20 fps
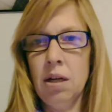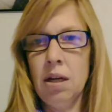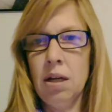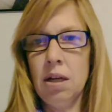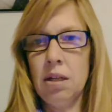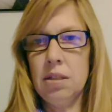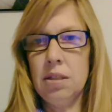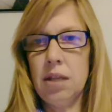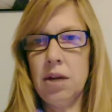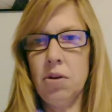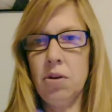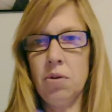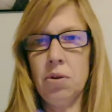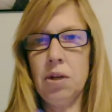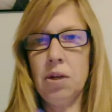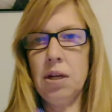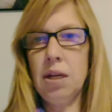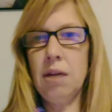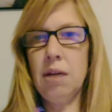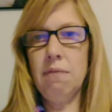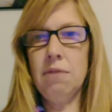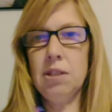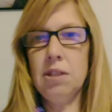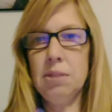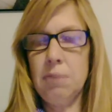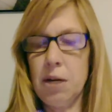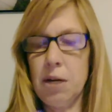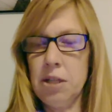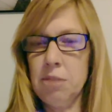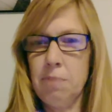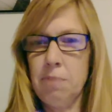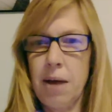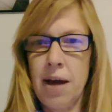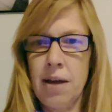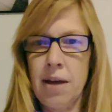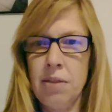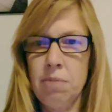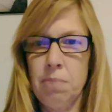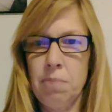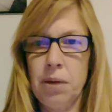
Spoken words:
because I know they're going to give you a sponge bath,